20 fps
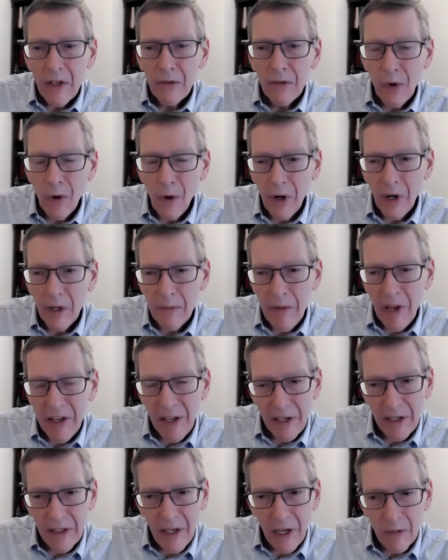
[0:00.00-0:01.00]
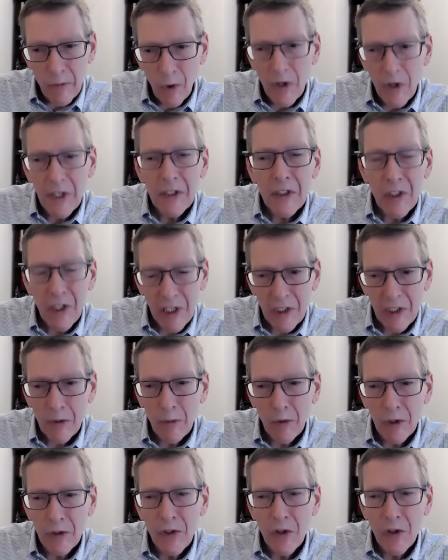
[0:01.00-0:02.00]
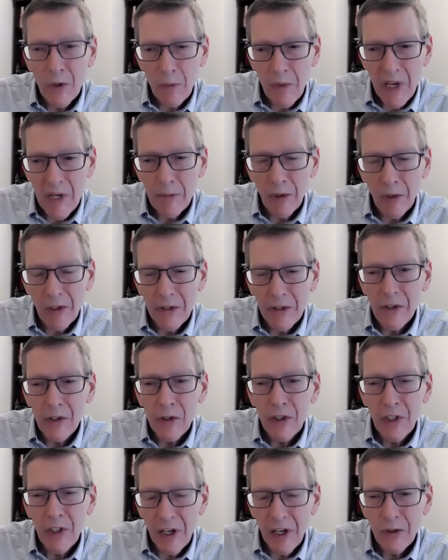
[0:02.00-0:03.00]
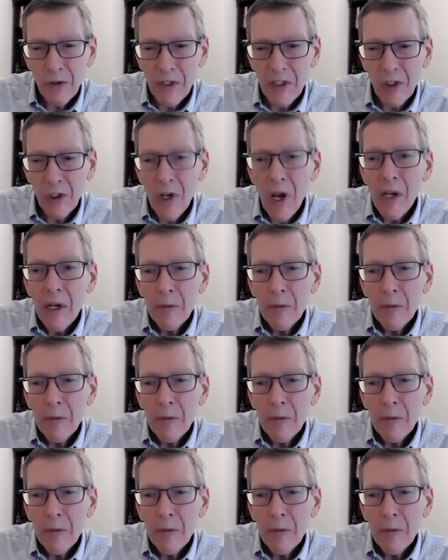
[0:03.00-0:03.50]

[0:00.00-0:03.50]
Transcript: for making it more accessible to the people of those countries,